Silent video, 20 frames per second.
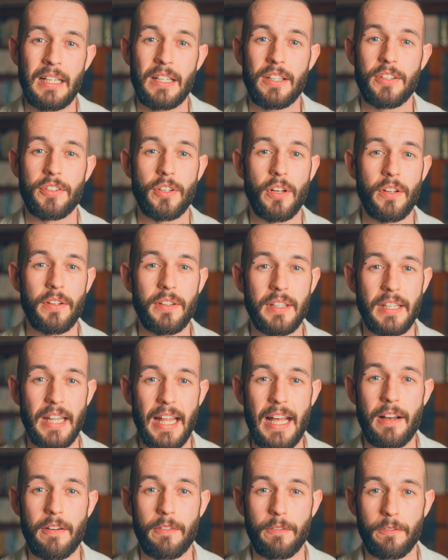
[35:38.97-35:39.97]
It's not
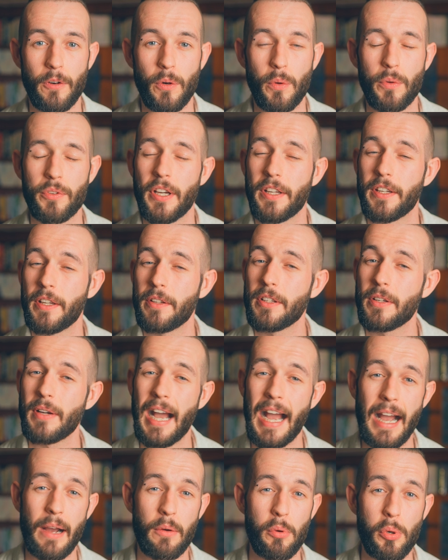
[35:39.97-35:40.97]
their fault. I don't know
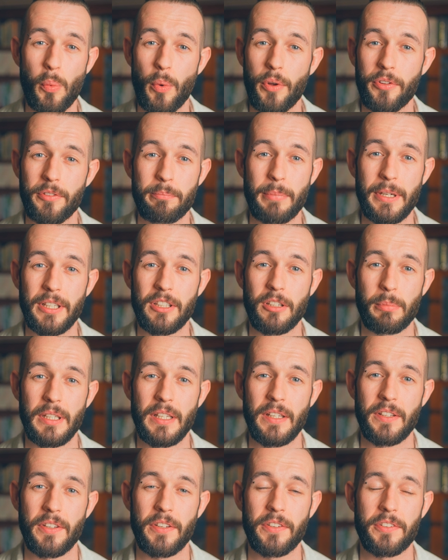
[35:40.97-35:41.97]
how it wasn't picked up
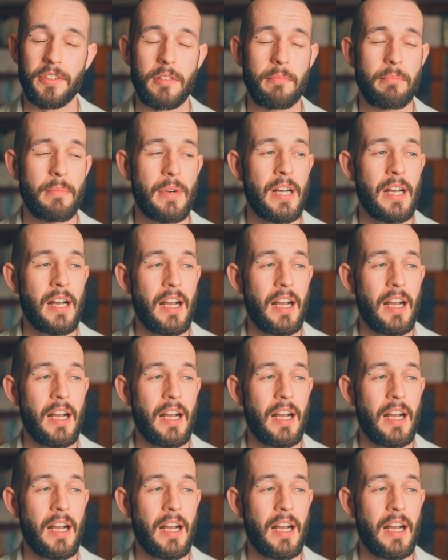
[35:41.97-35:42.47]
in the system.